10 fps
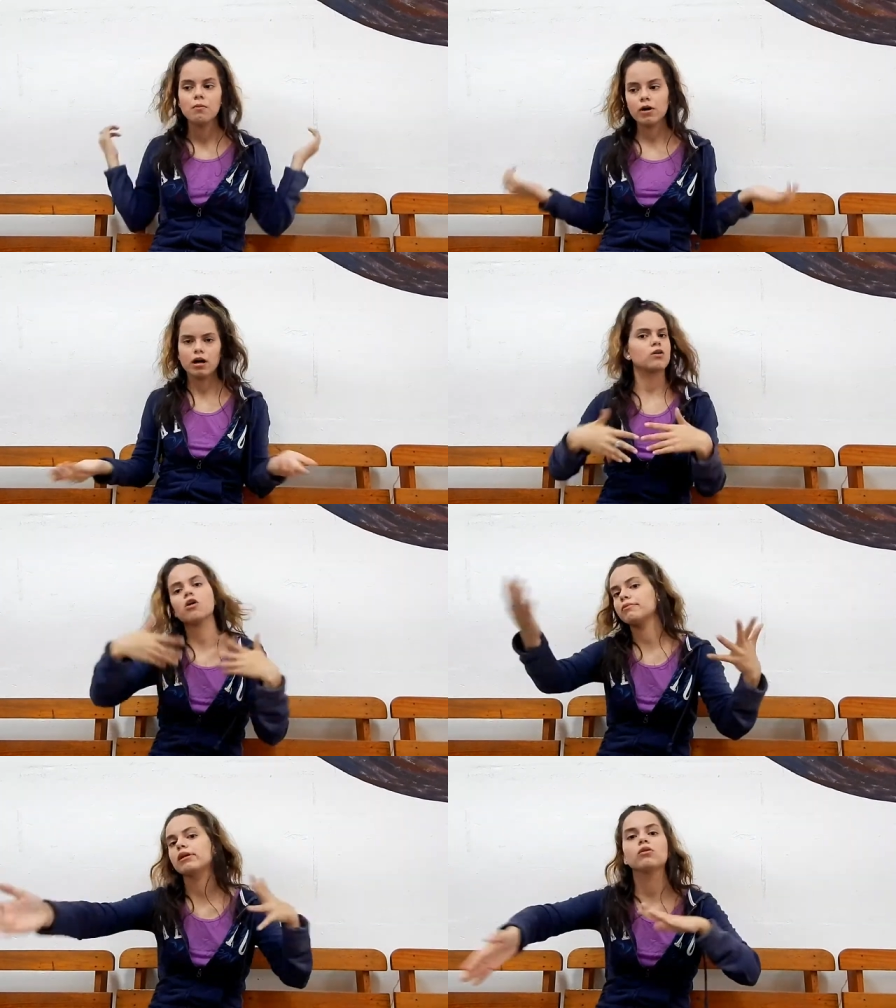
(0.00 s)

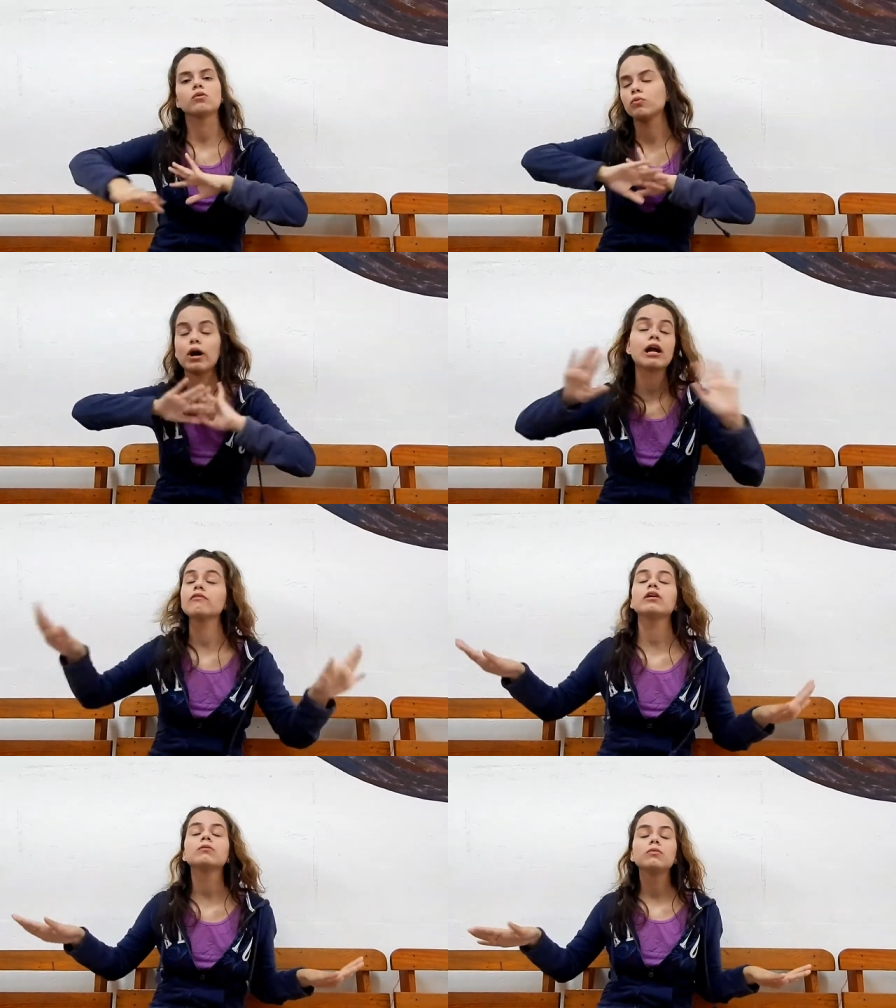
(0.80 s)
paranormal or
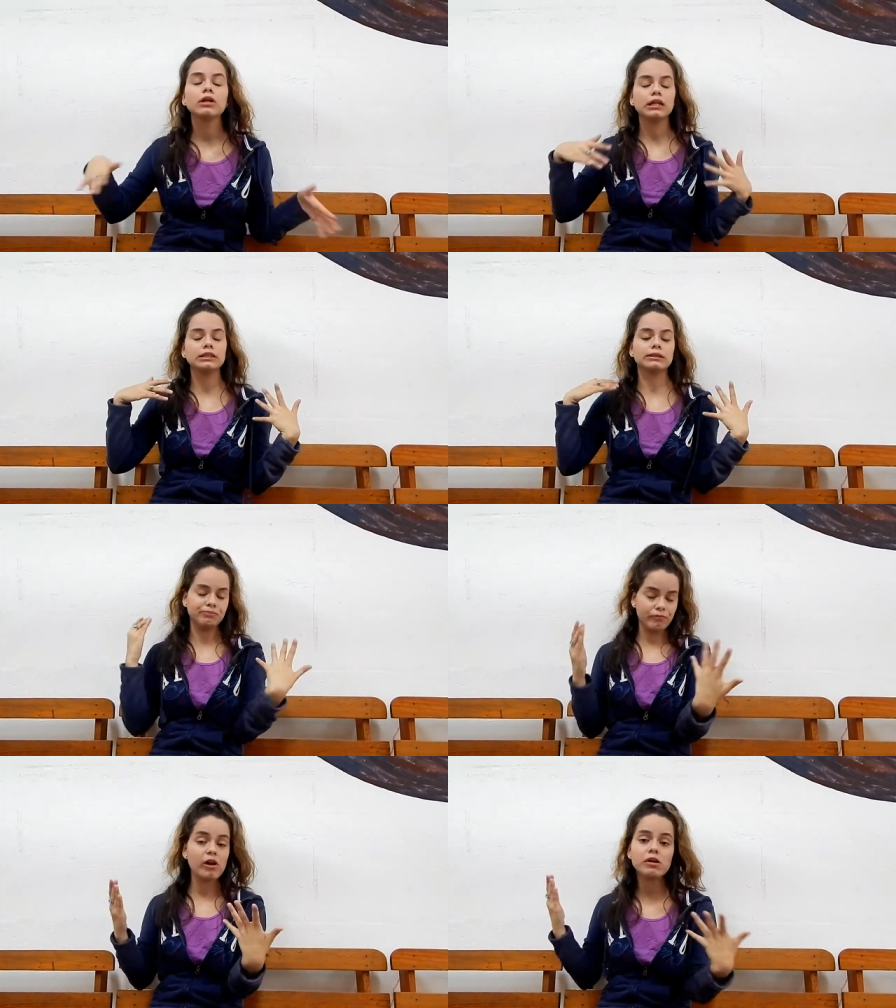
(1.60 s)
whatever, but it's
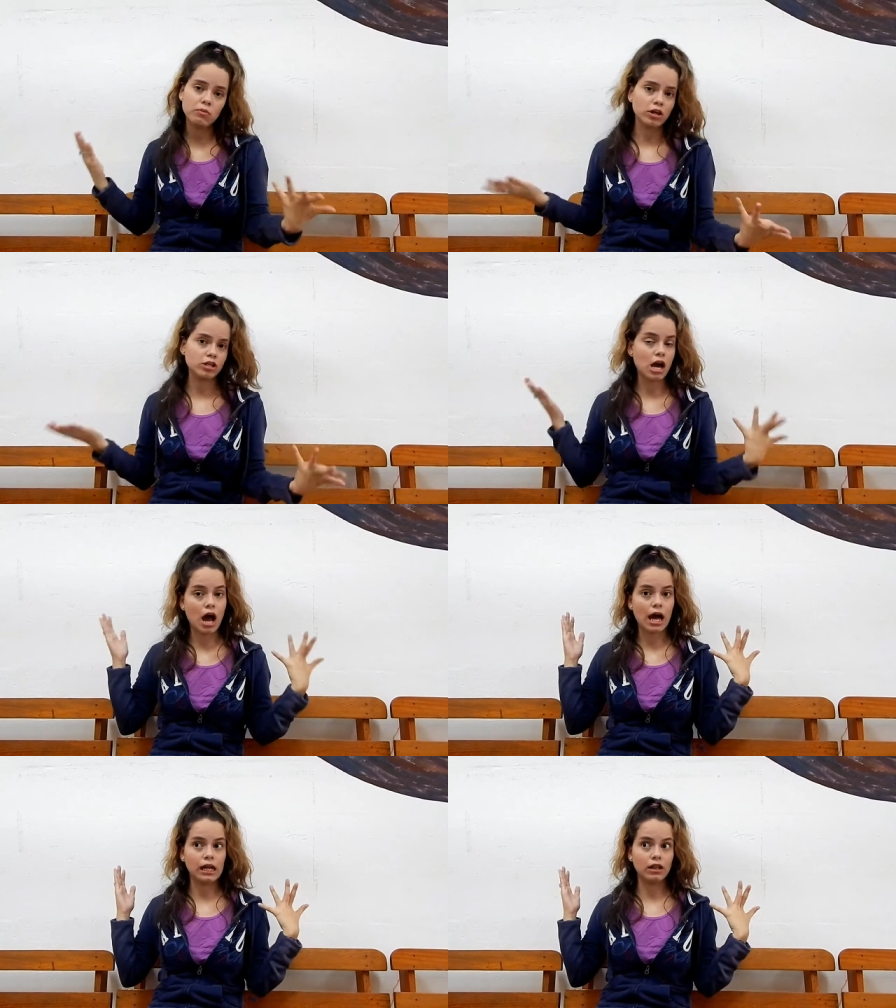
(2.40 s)
very much
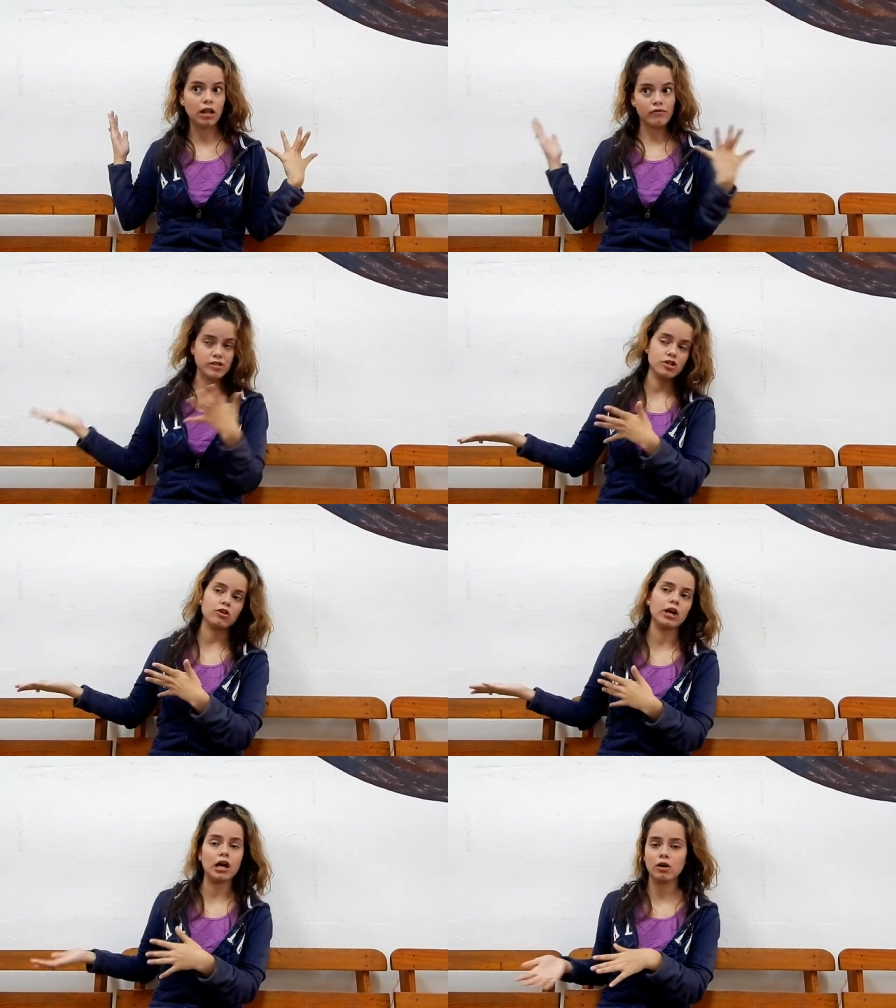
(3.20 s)
a love
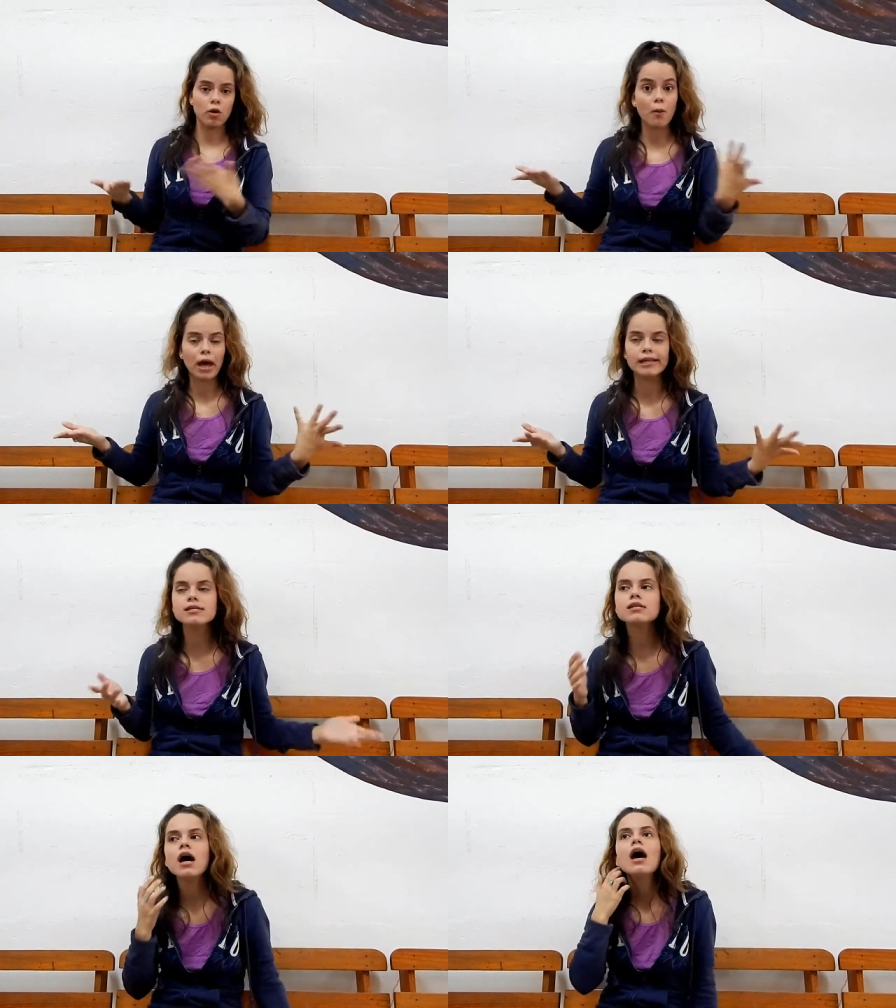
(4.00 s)
story and a romance.